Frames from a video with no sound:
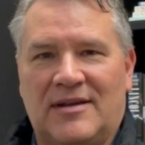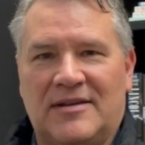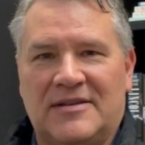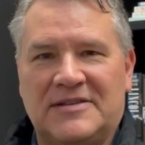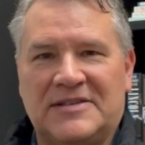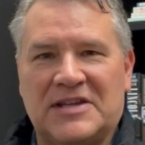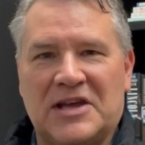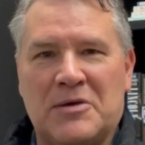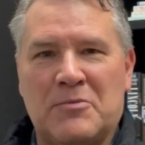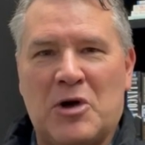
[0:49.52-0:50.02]

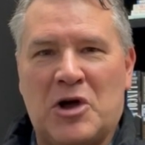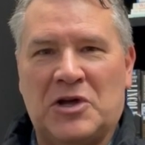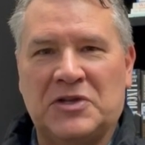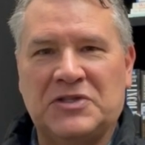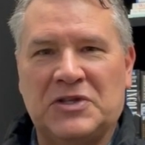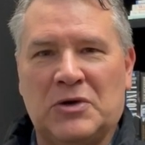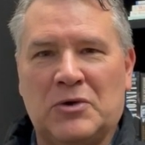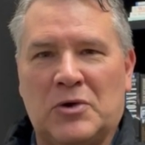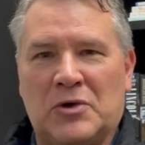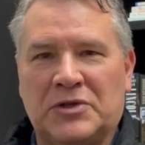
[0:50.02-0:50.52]
Some
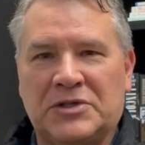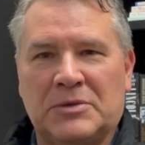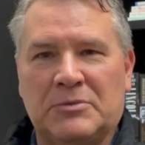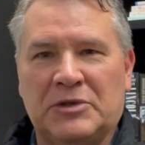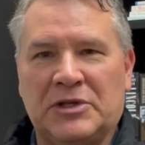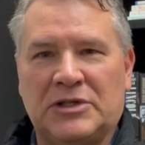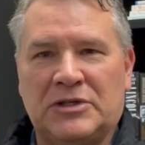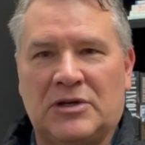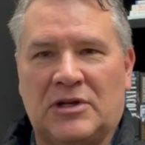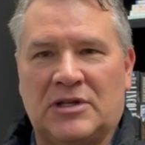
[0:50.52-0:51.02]
also
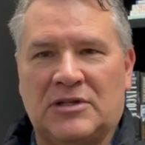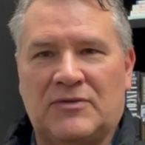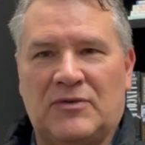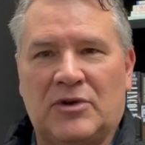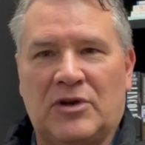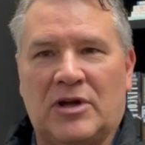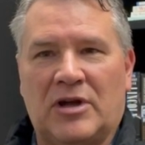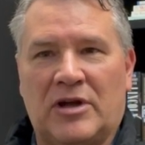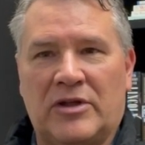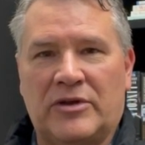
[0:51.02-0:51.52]
ultimately
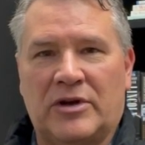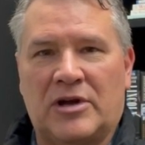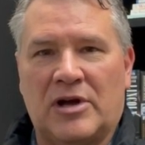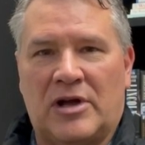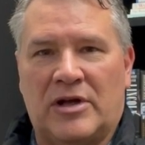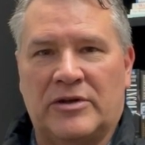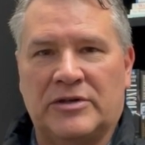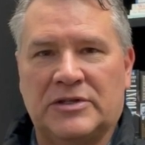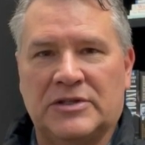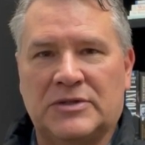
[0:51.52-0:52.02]
transferred to other
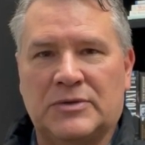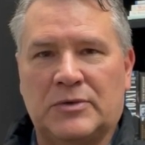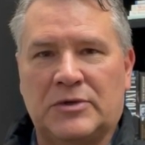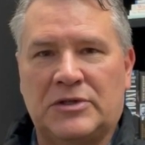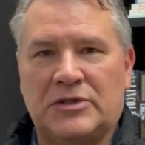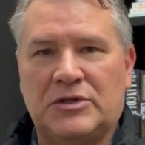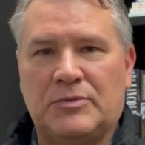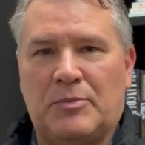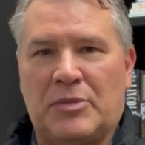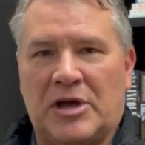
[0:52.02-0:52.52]
colleges
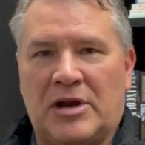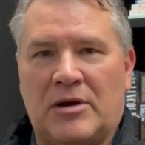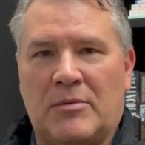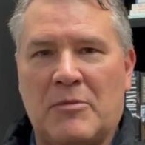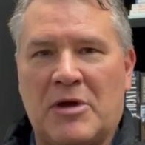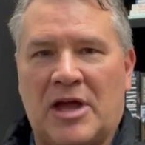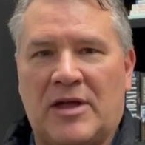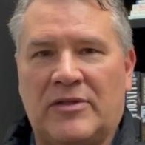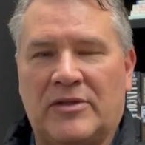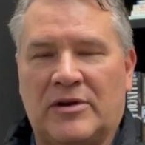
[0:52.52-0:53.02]
which better
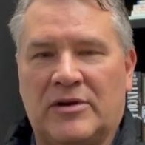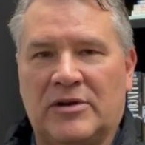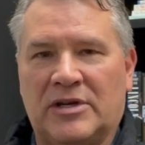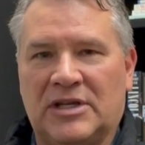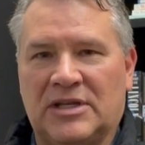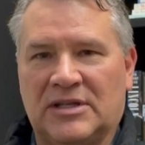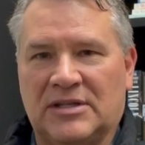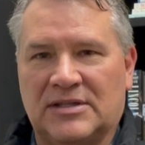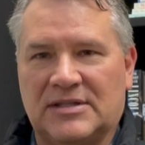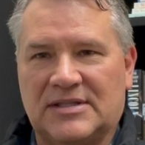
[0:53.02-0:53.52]
met their
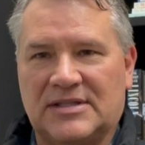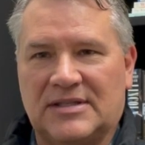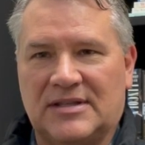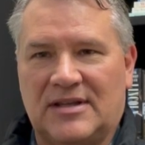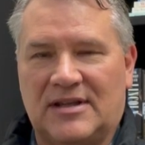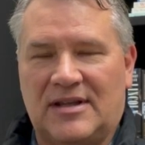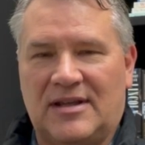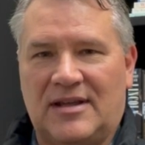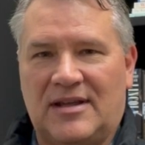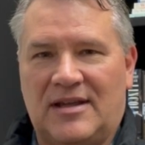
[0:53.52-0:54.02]
needs.
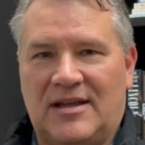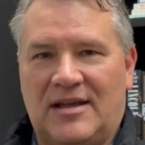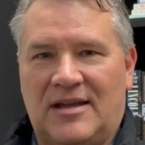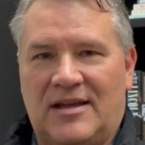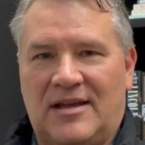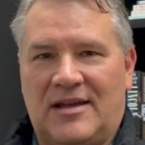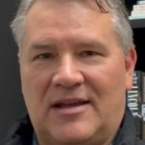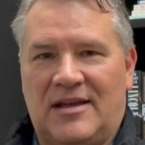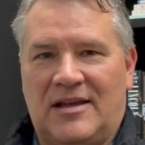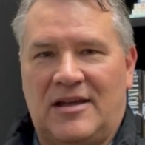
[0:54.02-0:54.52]

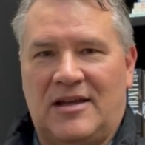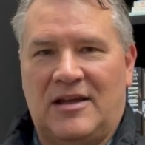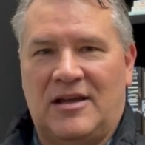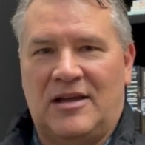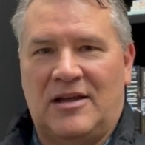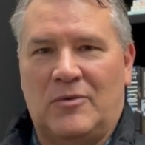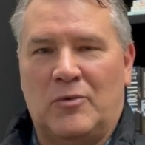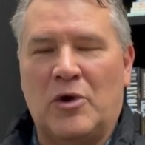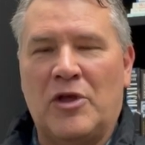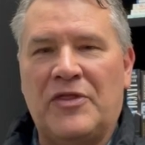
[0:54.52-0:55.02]

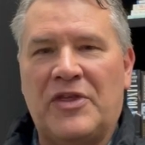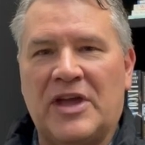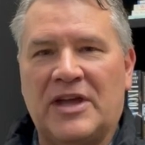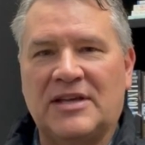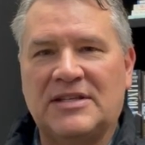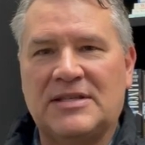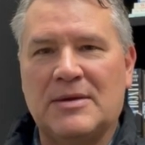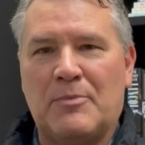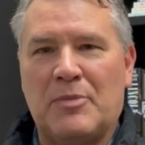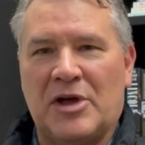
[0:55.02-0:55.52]
One thing
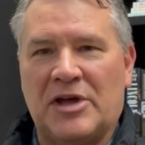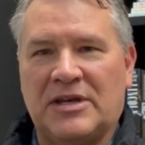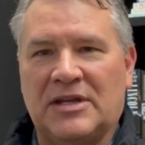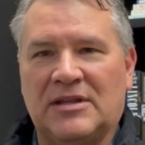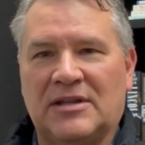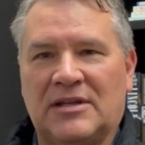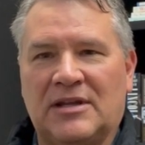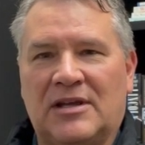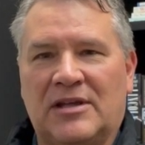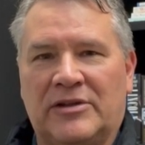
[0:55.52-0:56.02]
is
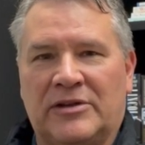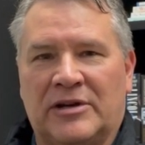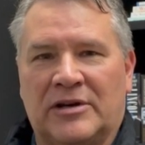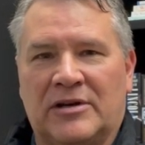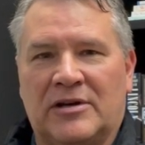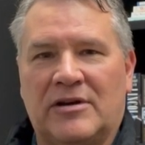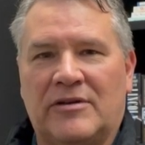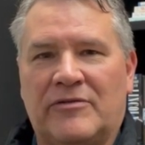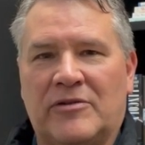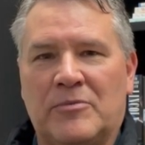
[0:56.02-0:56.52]
abundantly
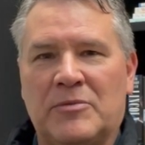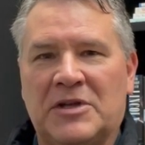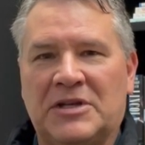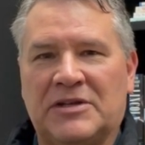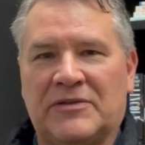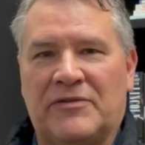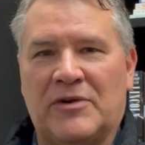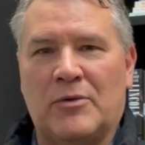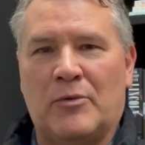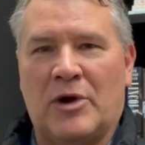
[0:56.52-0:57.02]
clear from the
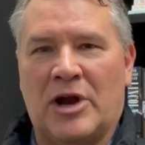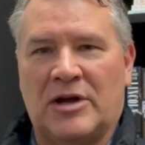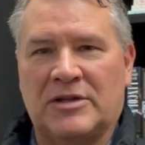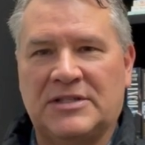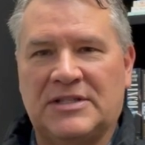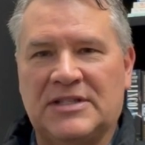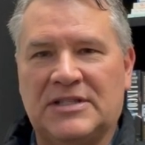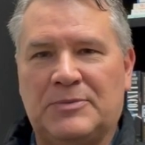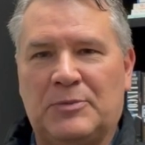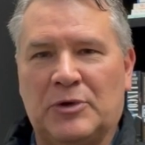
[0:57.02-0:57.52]
different
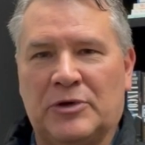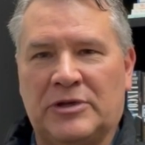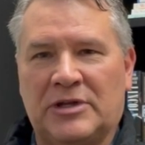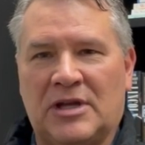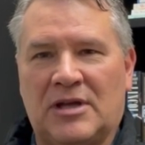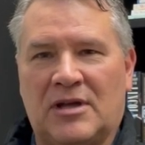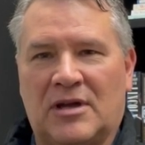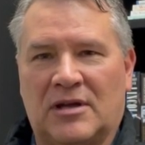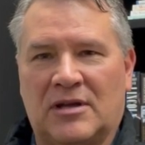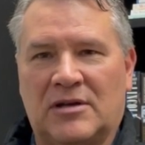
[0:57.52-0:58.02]
routes these
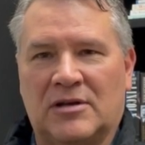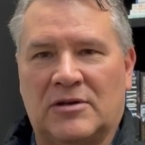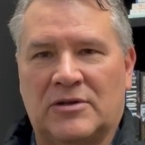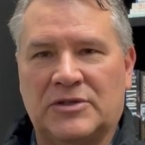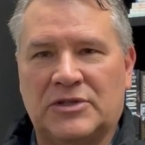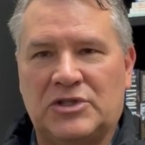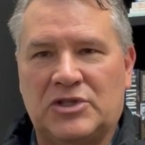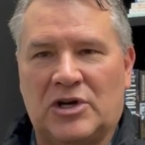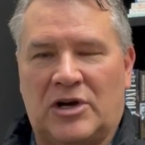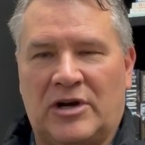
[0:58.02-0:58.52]
brilliant young
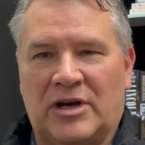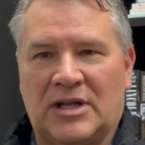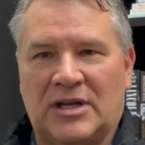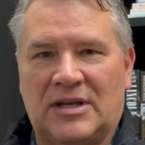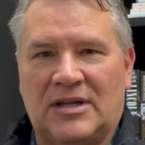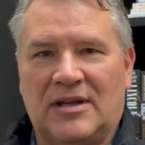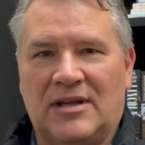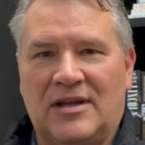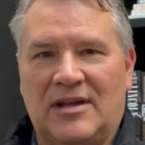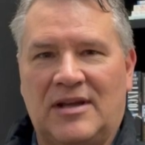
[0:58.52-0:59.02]
adults
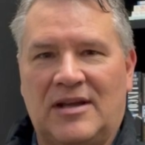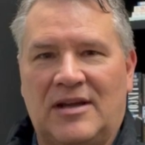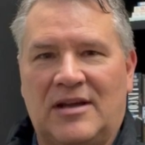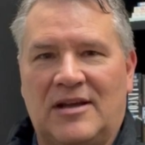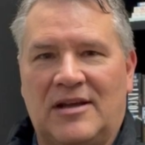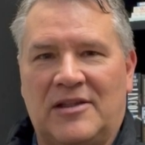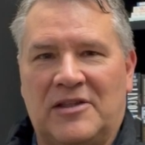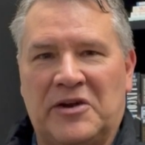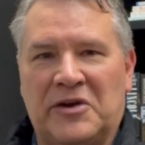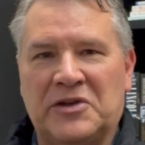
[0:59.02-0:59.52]
charted.
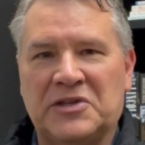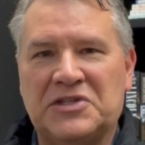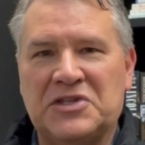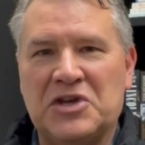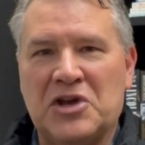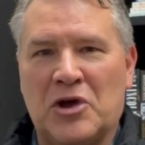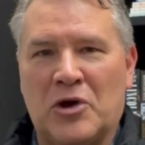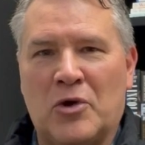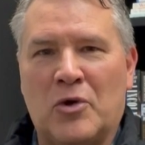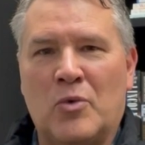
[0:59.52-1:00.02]
There is
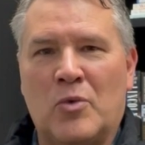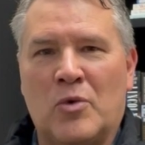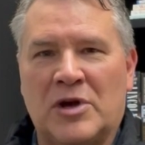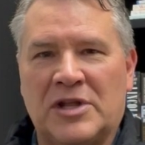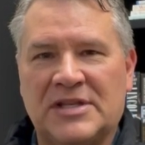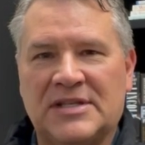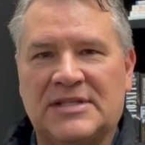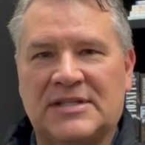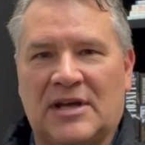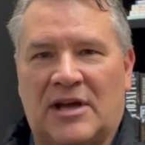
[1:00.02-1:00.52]
no
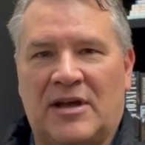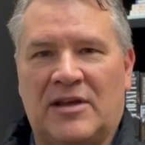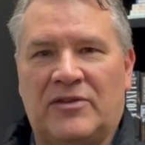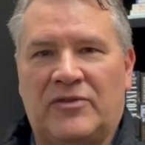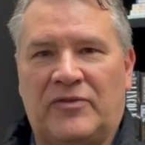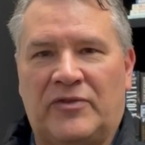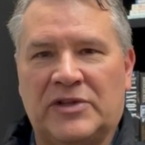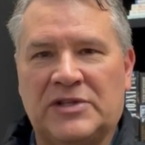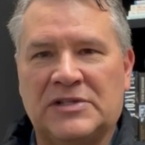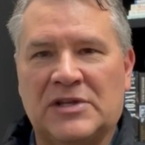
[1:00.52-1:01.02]

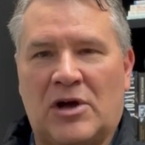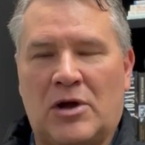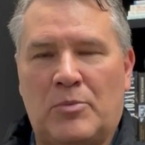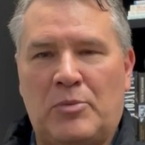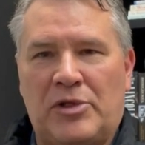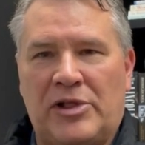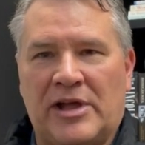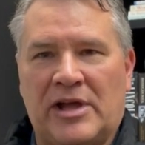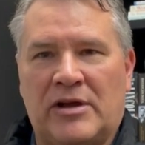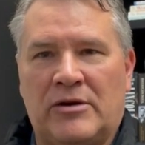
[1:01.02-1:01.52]

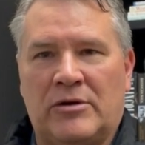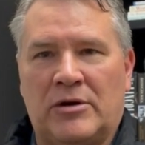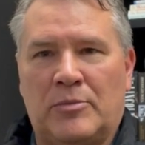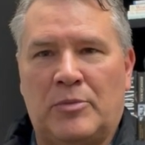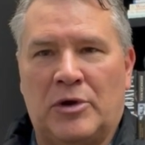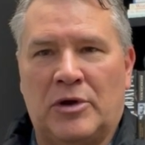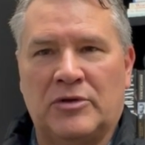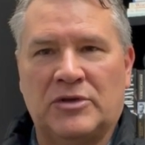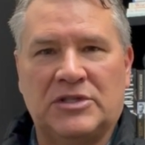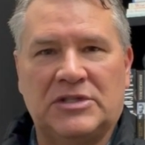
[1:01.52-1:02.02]
one-size-fits-all plan or
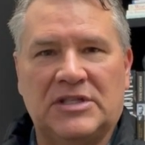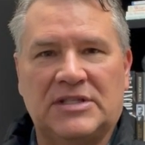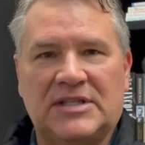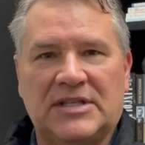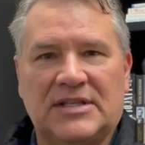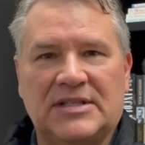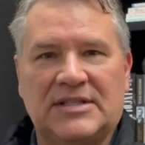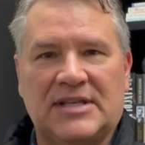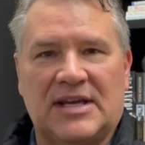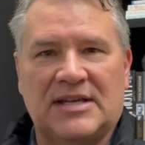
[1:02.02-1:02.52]
approach to
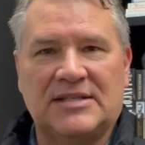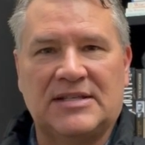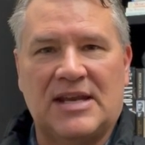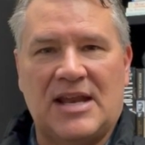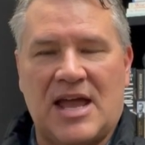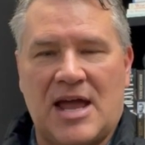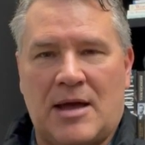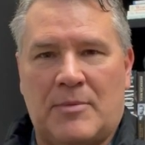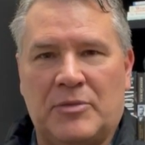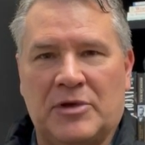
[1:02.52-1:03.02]
success
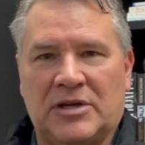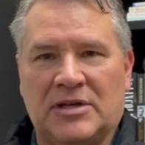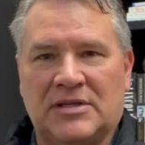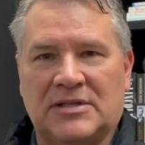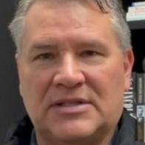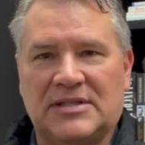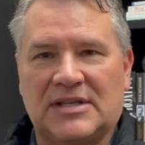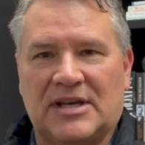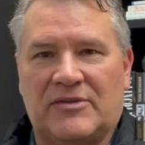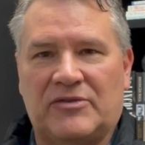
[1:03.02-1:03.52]
and
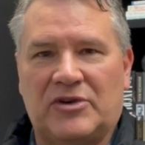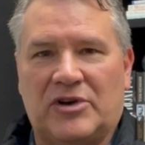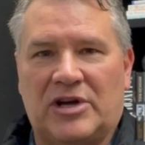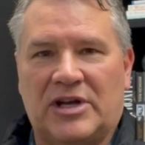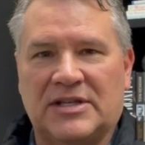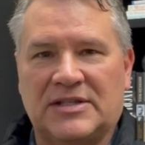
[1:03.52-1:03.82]
happiness after high